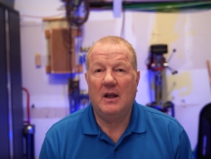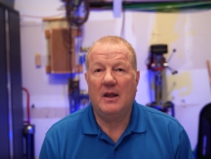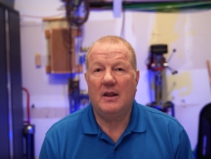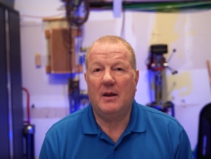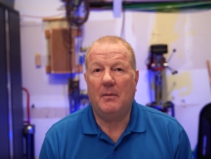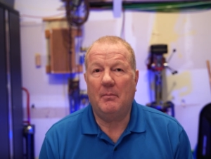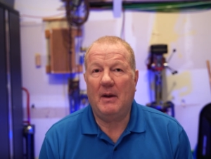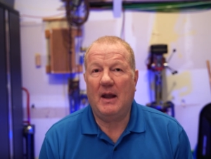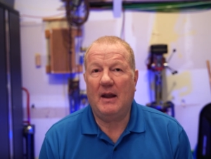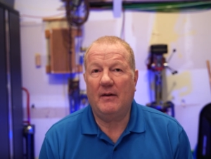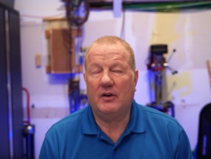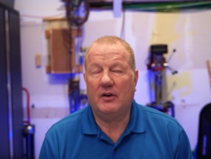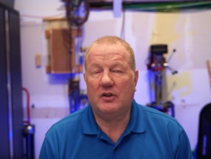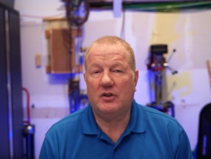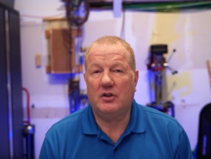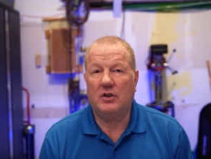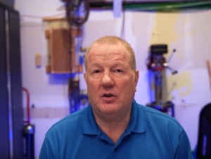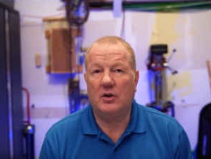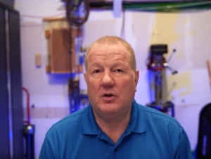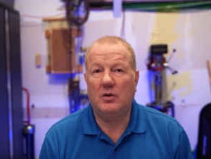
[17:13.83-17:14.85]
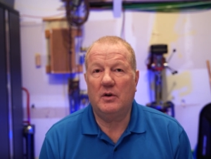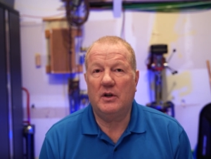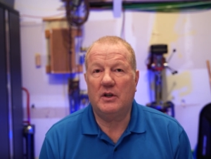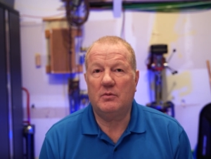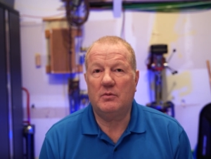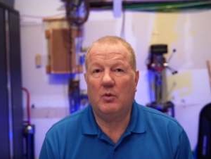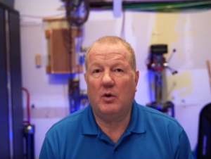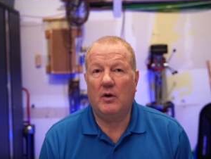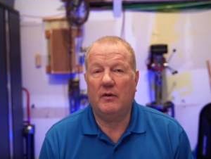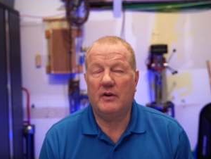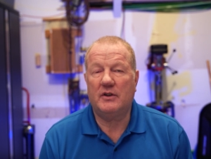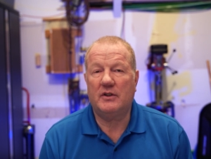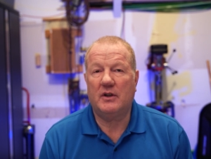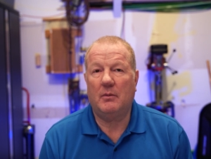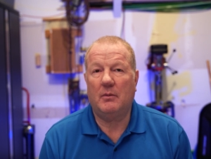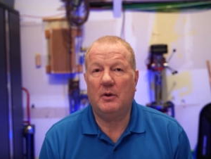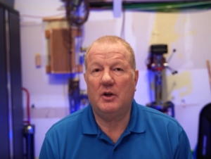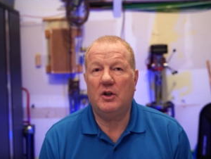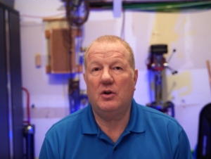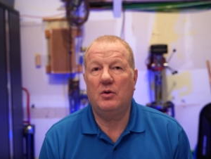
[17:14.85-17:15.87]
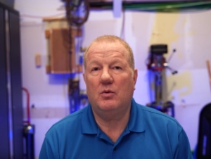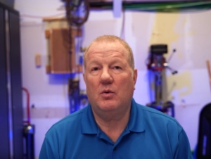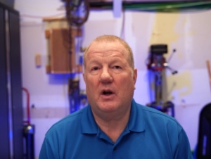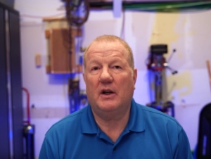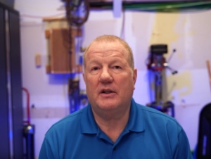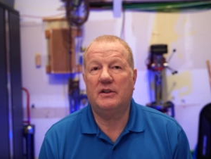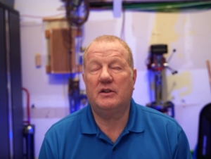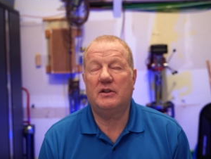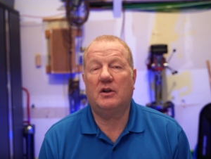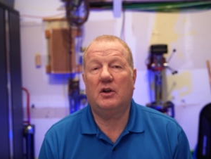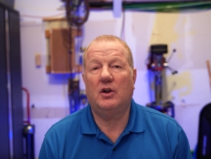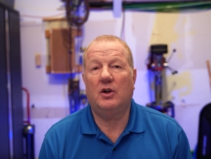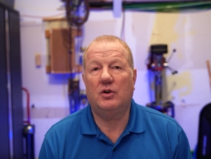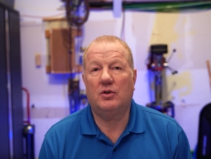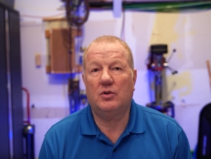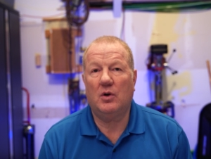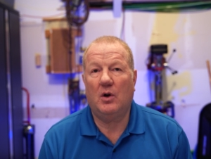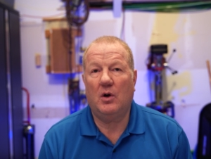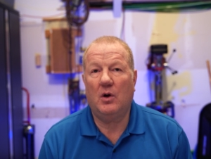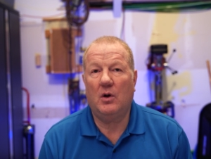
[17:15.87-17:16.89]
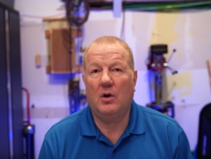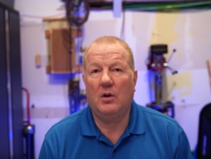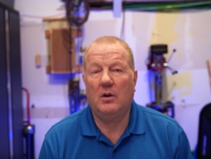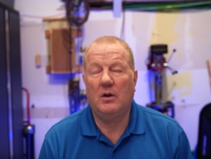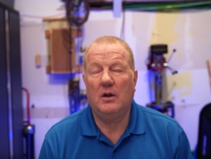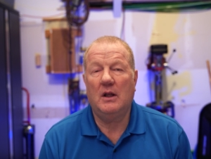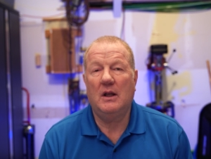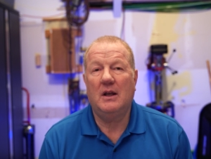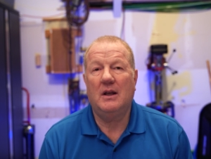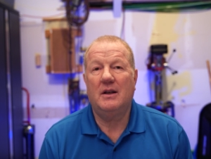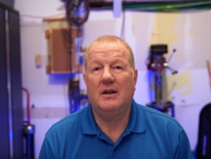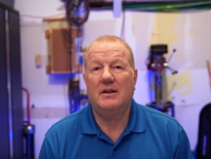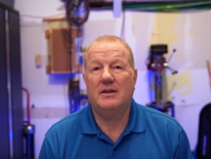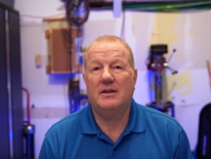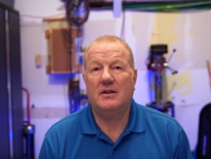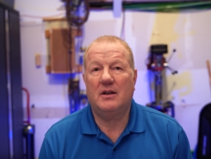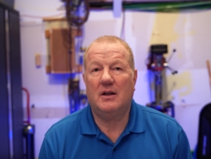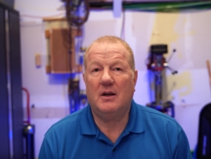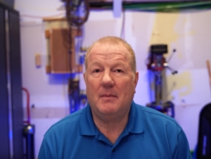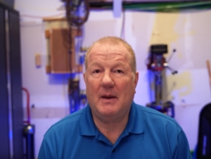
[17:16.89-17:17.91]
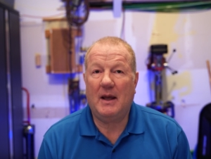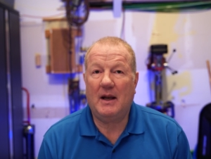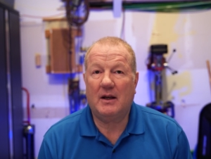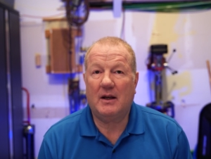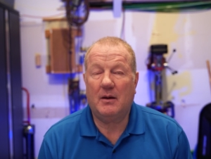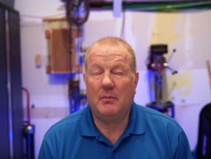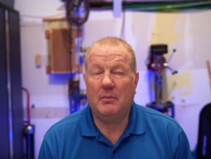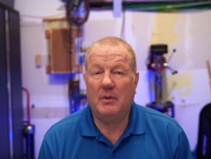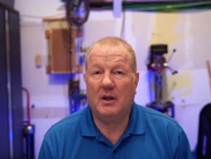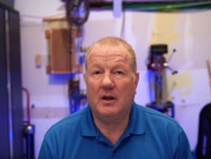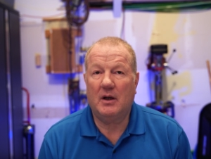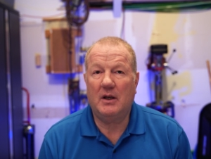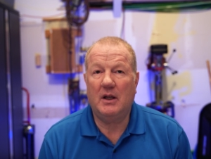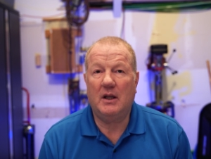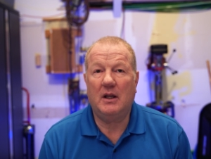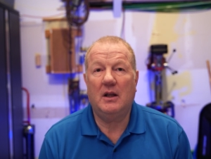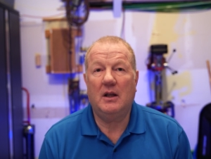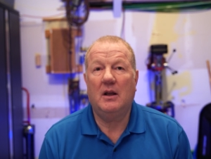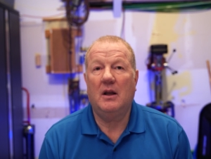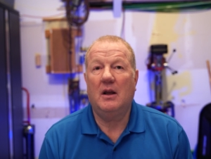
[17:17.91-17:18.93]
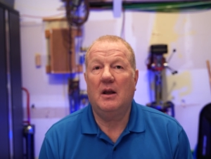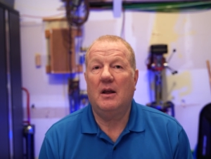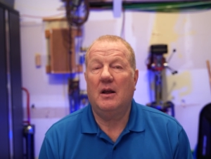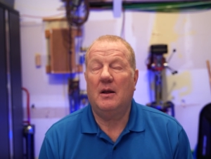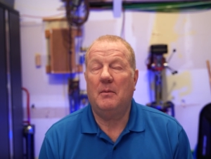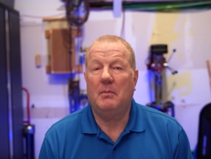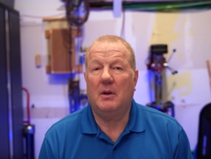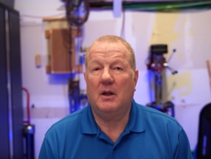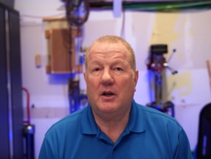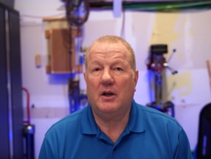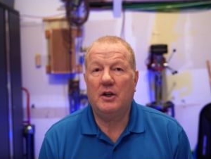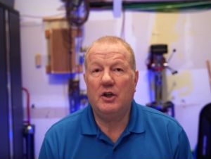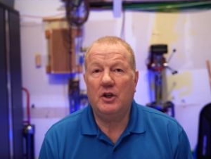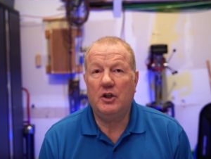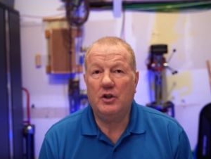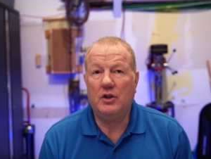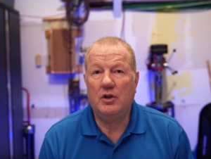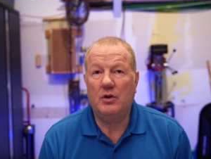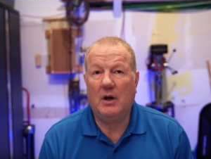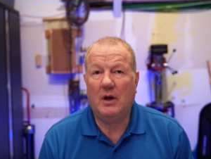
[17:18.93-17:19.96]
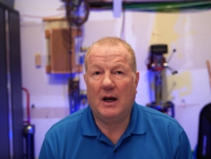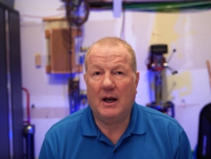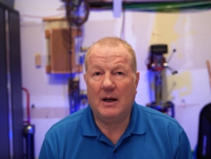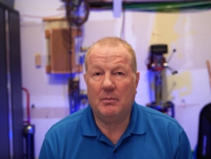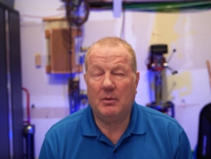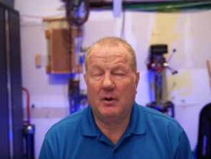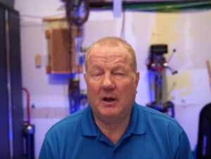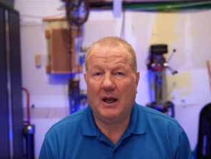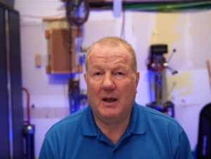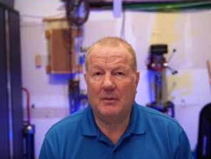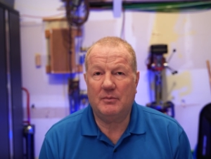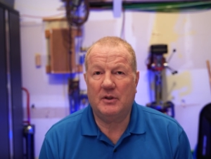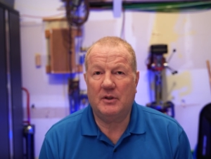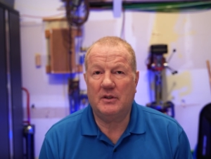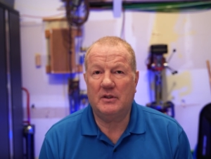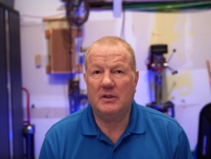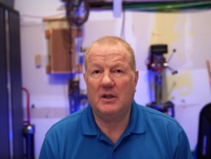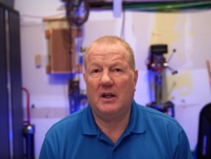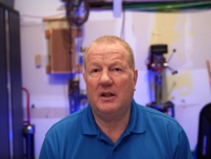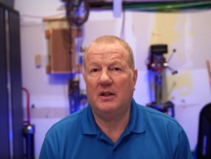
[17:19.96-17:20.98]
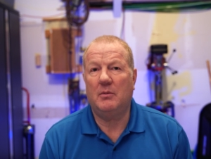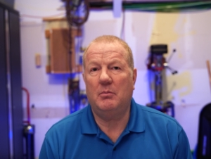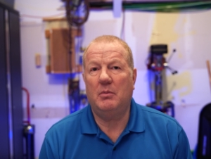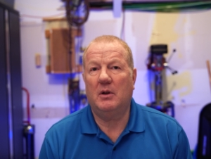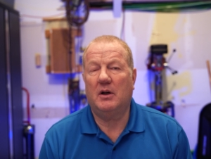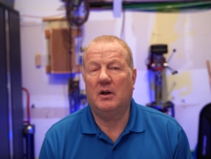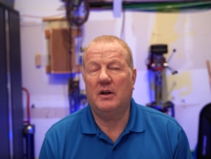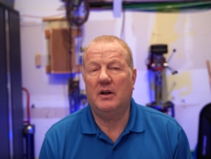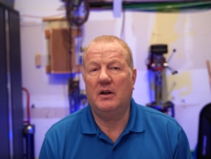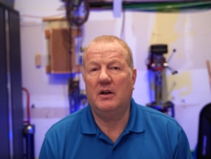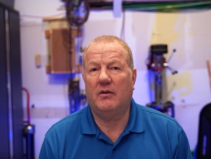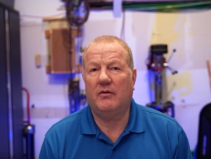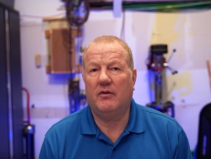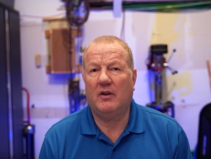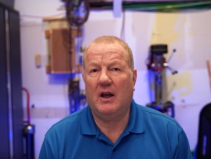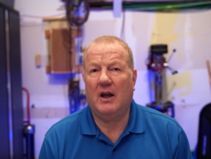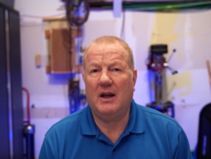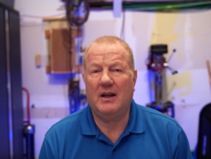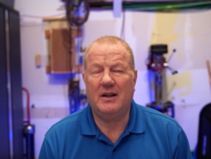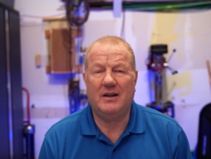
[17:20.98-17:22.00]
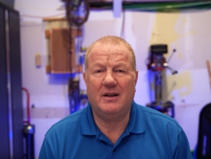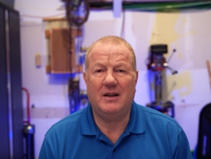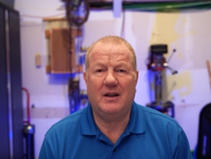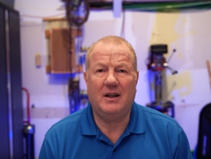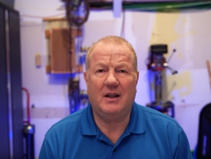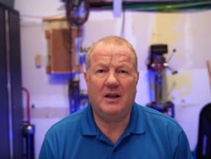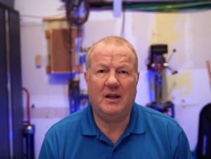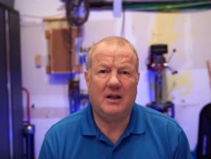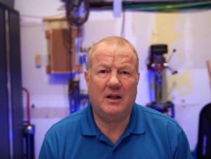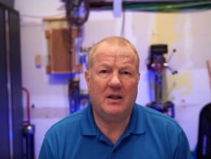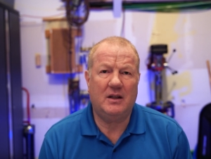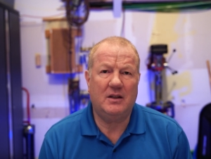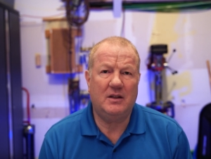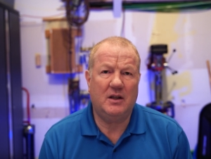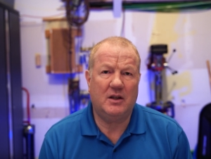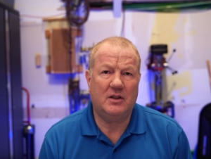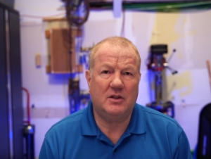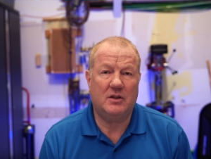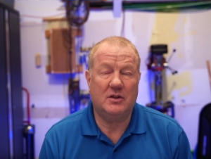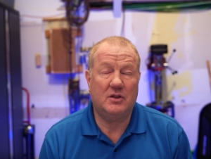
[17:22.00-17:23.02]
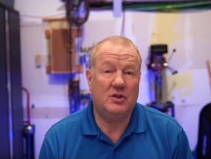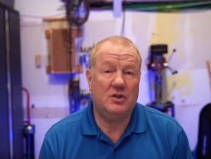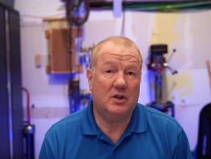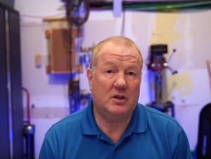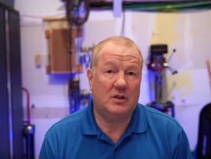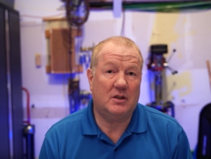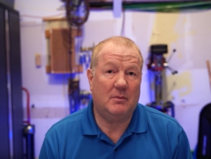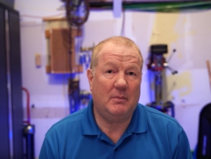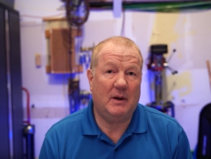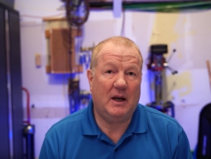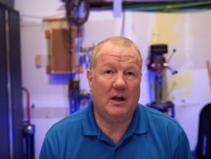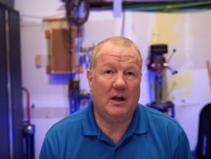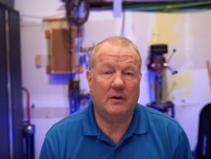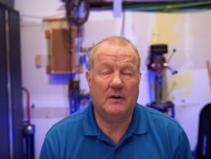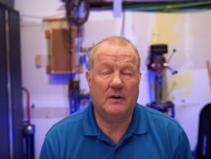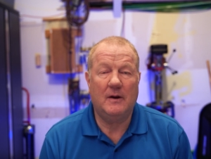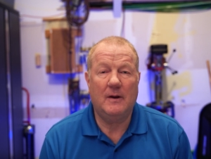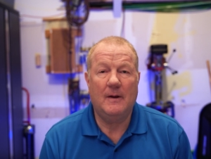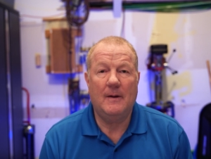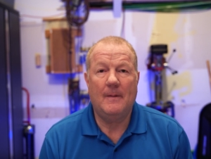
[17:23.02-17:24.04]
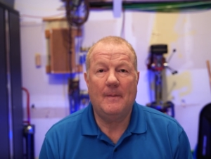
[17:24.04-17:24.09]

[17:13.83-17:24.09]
The Mavic 2 is more for somebody who wants control, cinematic ability to do hyperlapses, and the ability to fly in any conditions just about.